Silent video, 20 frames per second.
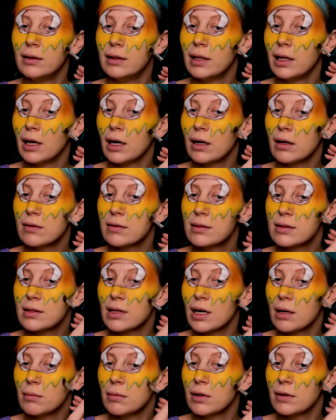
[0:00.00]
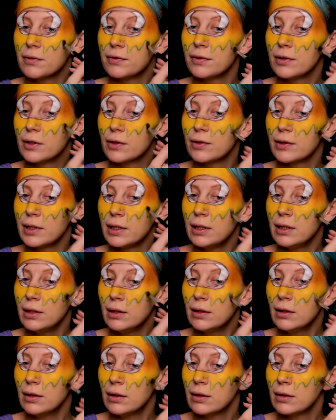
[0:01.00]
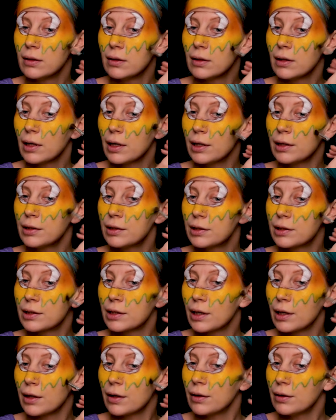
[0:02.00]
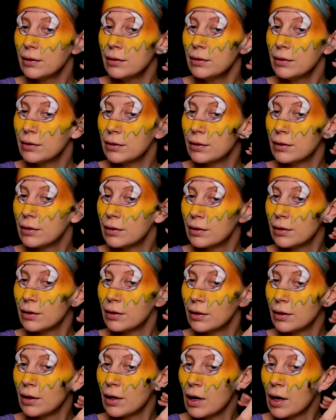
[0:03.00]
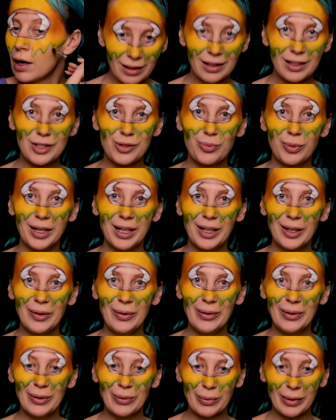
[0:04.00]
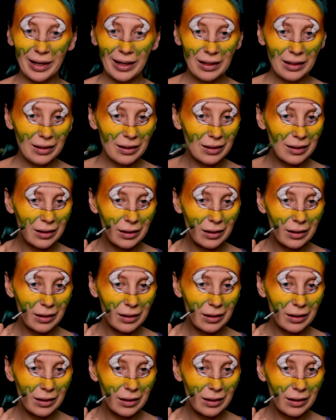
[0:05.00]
Now some of green eyeshadow. It's pretty cool, right?